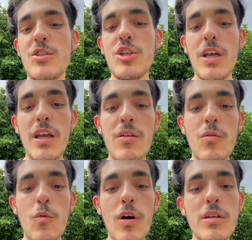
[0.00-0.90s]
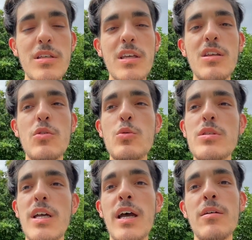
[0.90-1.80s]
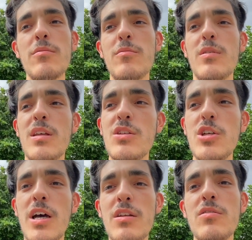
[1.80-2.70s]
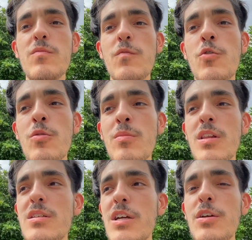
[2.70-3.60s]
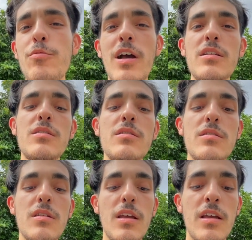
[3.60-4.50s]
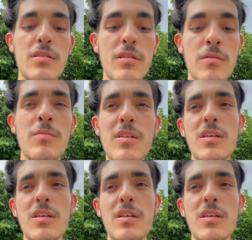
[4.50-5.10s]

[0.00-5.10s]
Chen Wangting used that in China for military practice and to